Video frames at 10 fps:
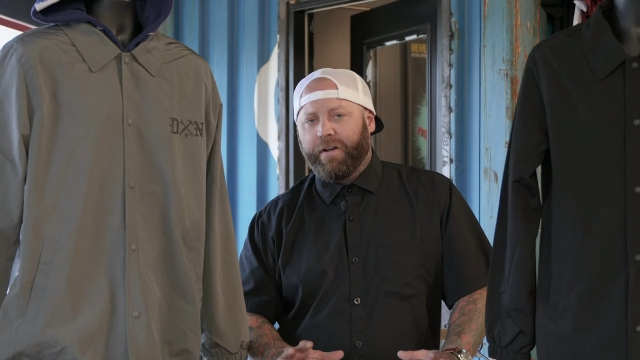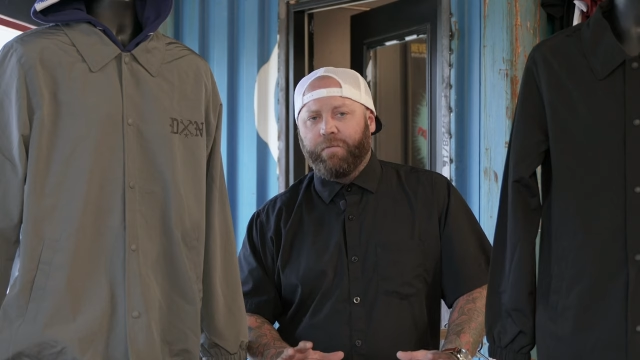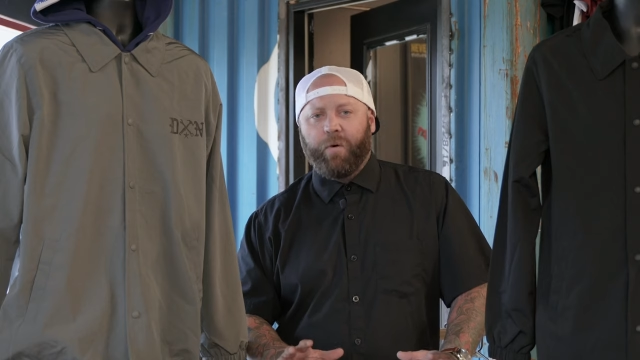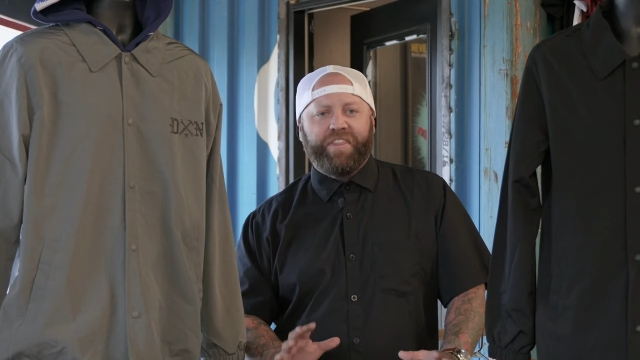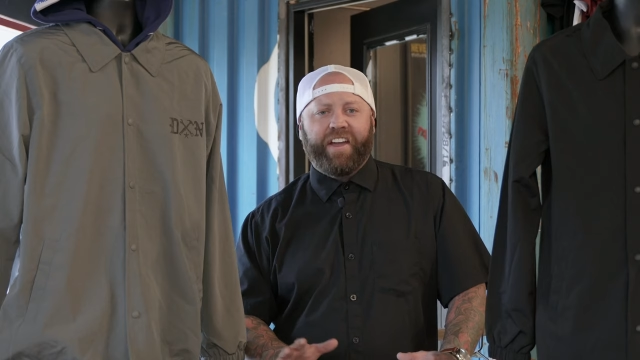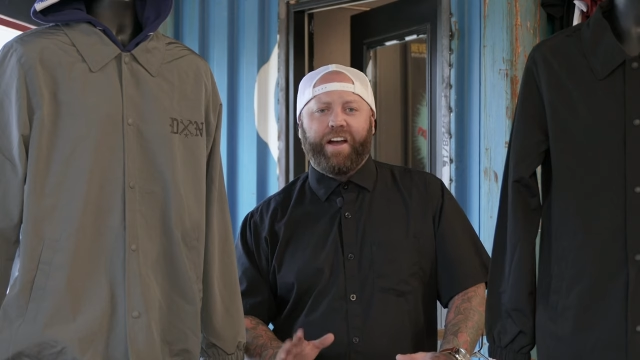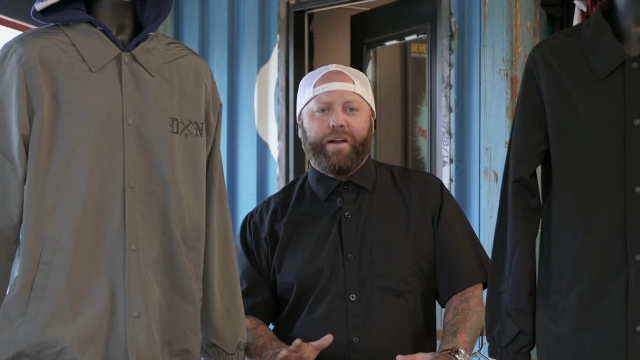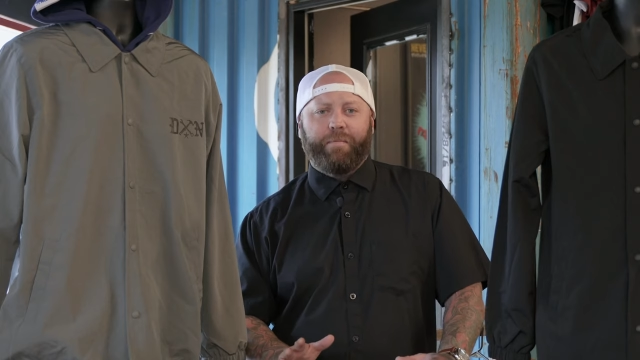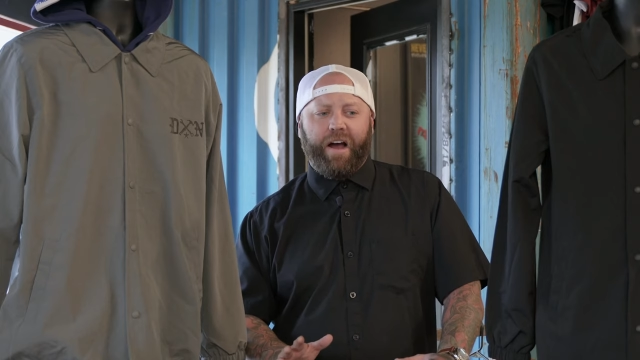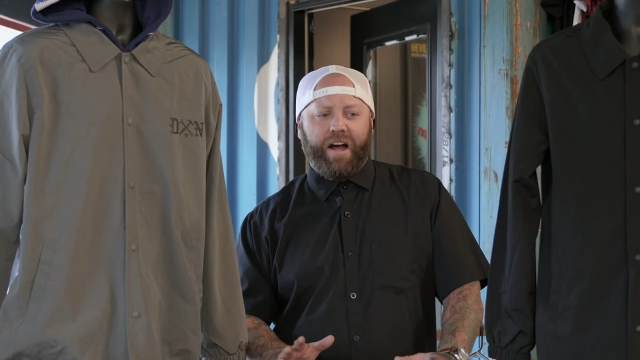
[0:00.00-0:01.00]
But one thing
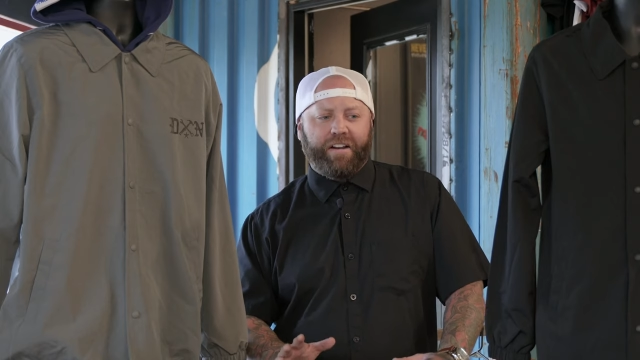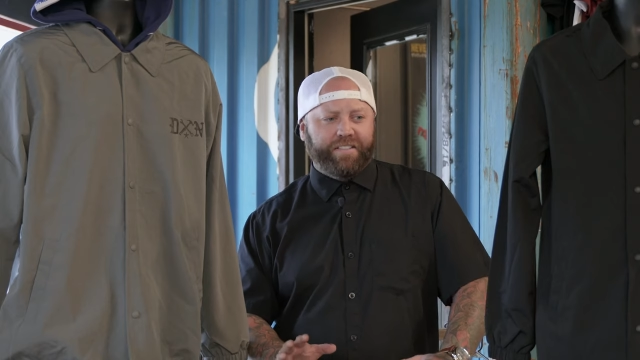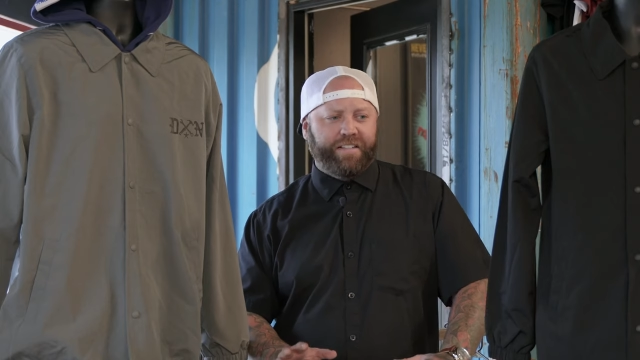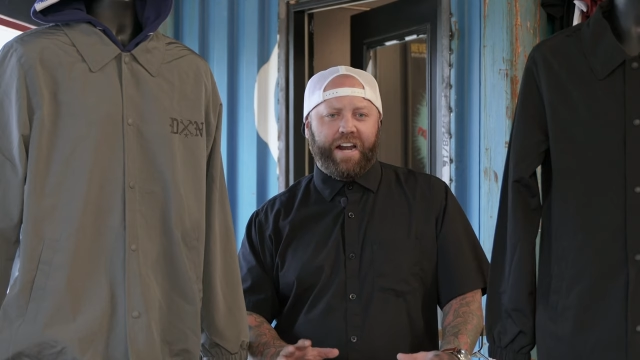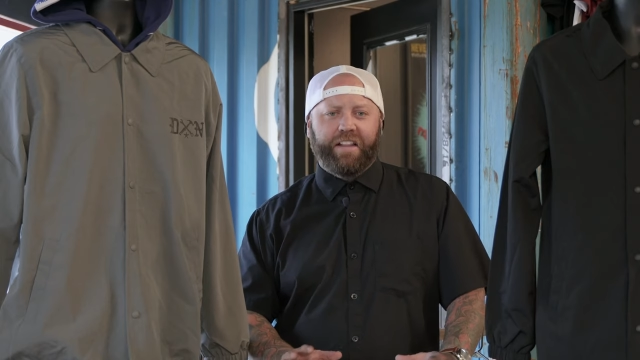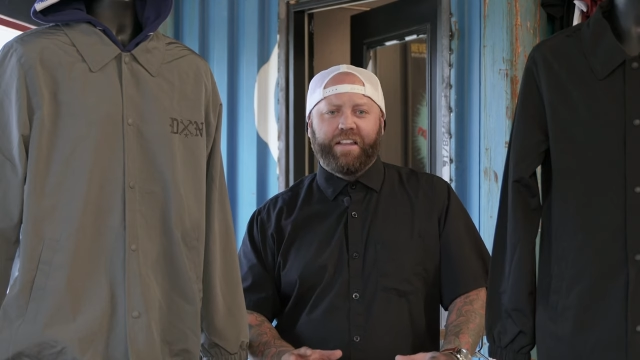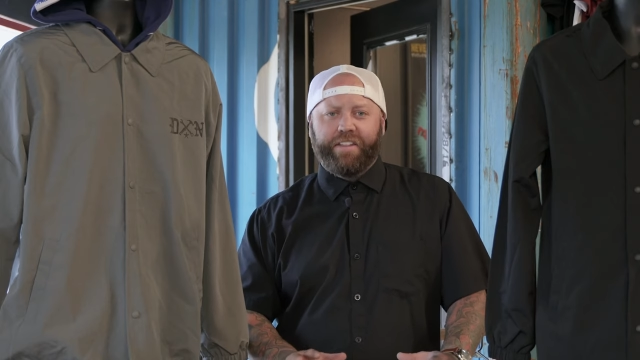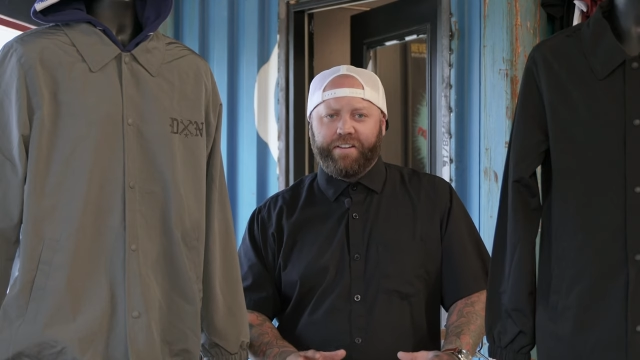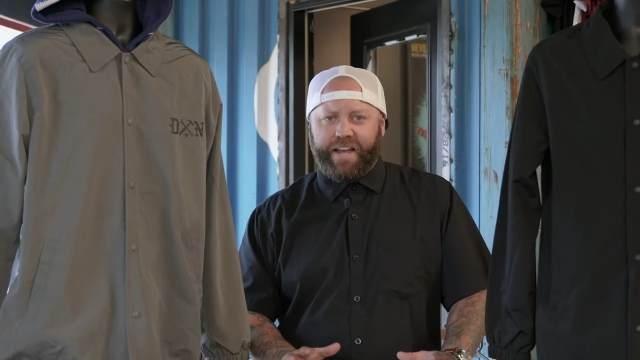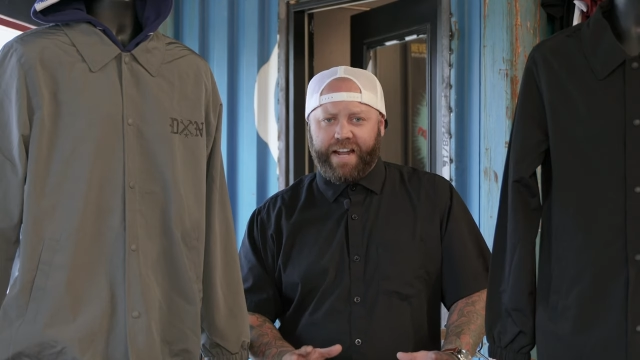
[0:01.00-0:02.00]
I am not is not a
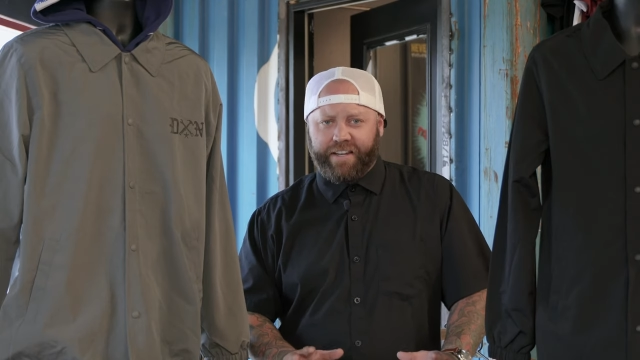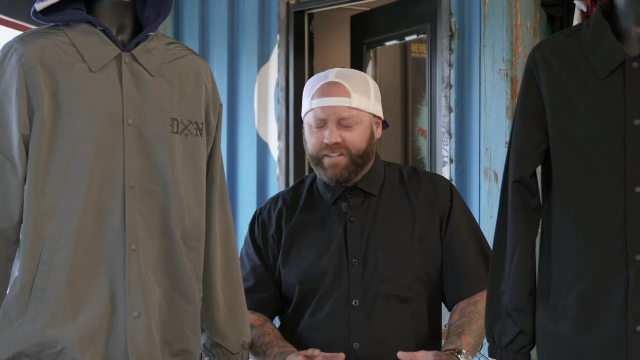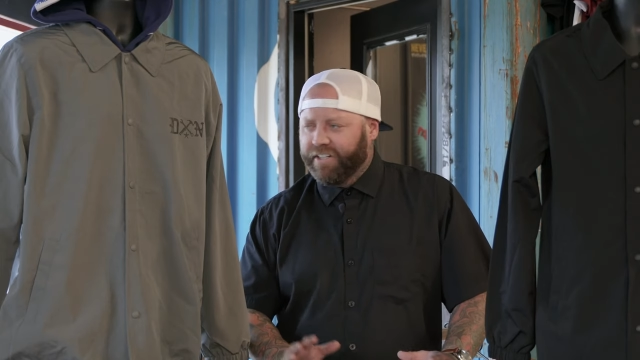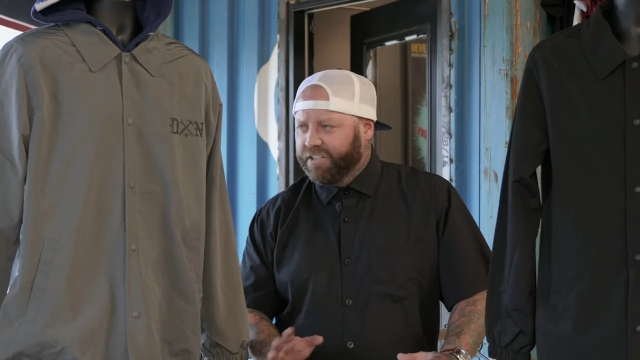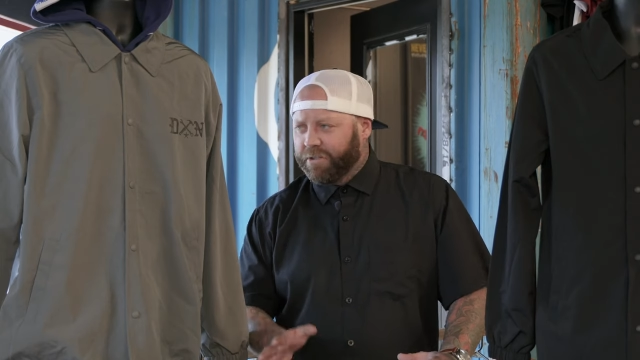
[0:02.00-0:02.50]
leather daddy.